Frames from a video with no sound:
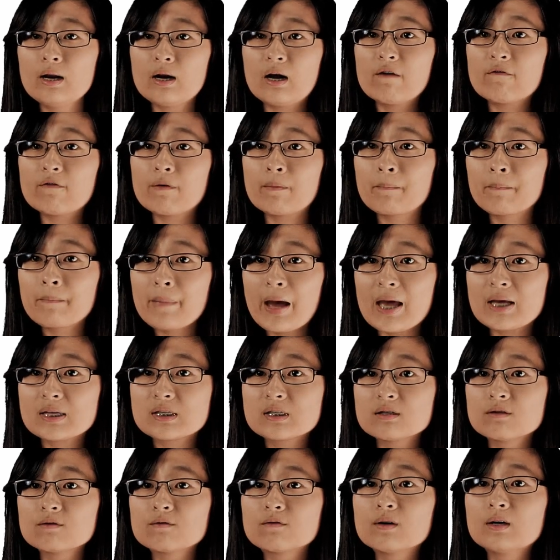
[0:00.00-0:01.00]
If a
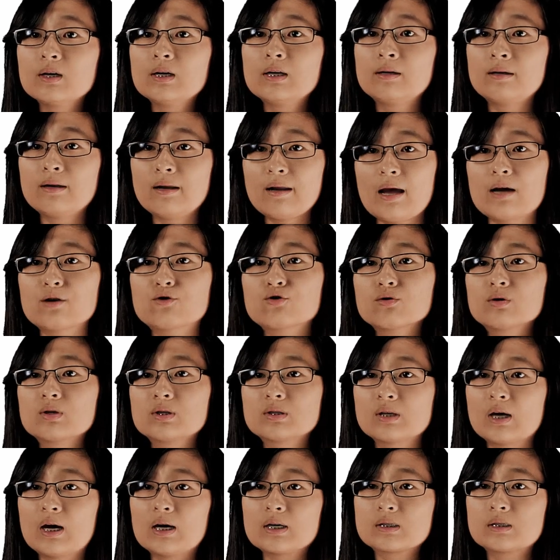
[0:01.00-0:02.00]
massive natural
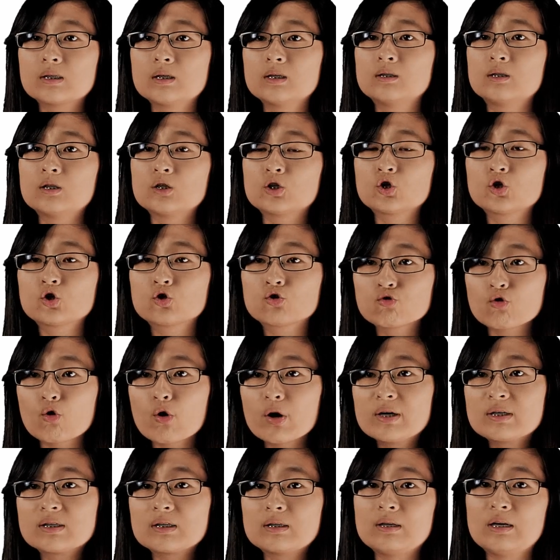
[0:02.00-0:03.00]
disaster
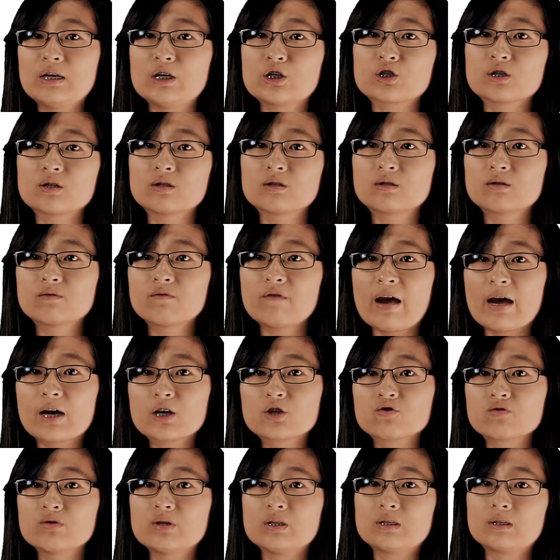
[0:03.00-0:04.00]
destroys a nation's
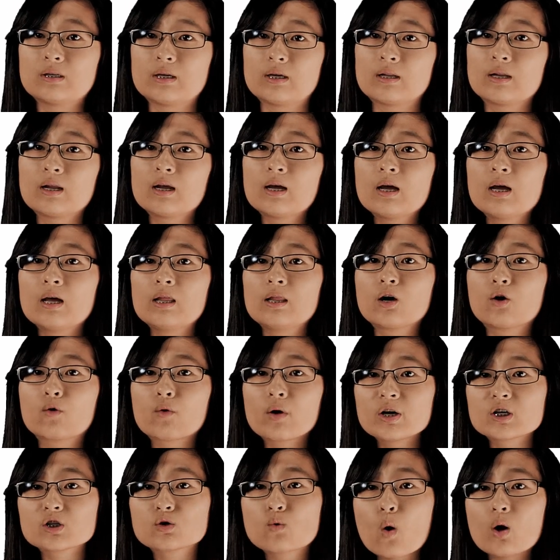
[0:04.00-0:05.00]
factories, then the
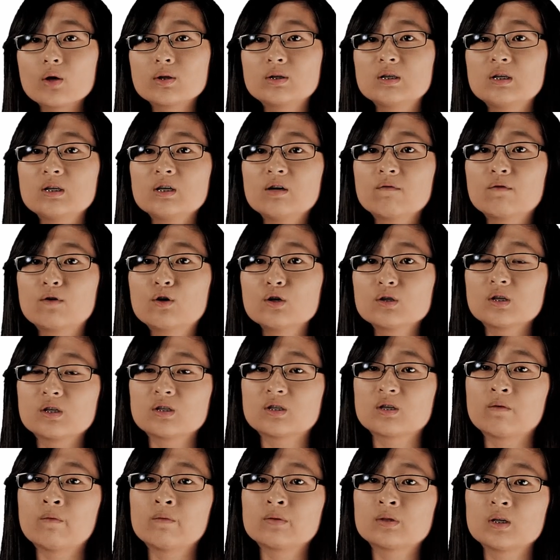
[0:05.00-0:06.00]
greatest quantity of goods and
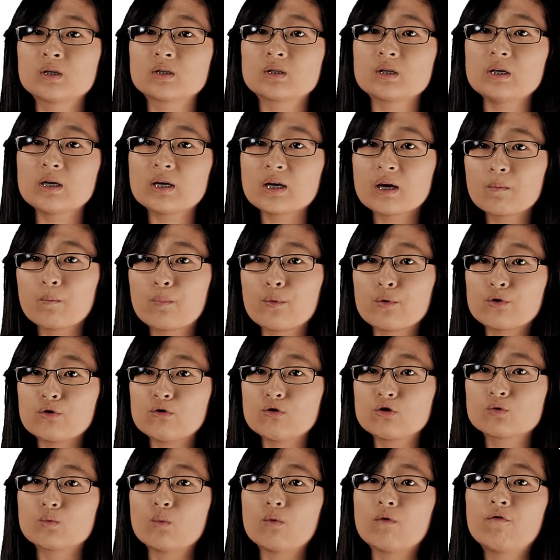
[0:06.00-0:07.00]
services it can
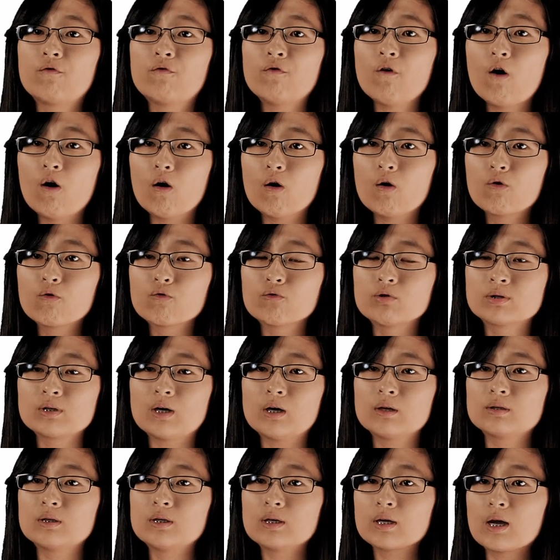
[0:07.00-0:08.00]
produce will fall,
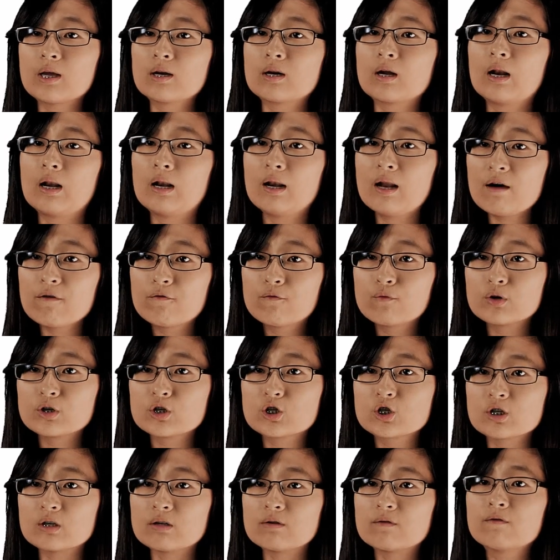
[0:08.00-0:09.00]
resulting in a
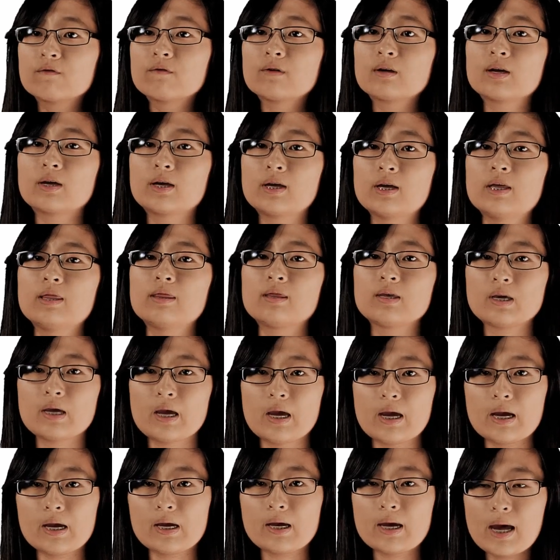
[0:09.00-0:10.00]
leftward shift in the
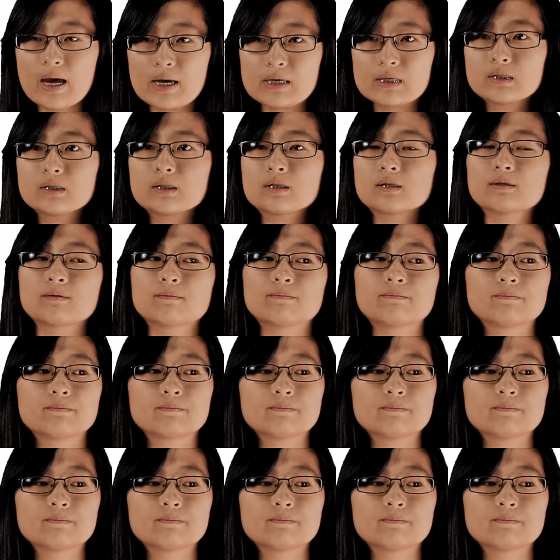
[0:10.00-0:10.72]
AS.